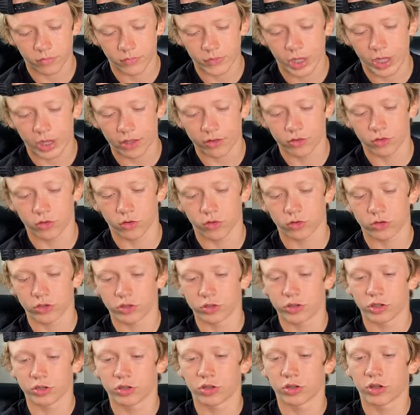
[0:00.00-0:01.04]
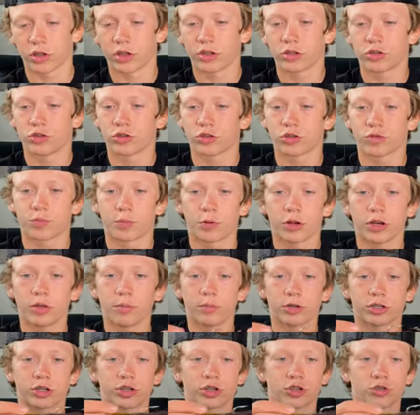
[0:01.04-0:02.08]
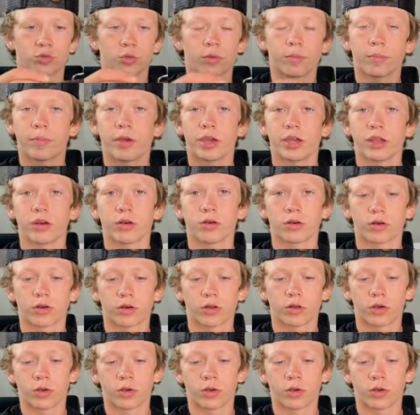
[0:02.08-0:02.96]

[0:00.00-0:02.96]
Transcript: Yeah, so it's just pretty much a swim bait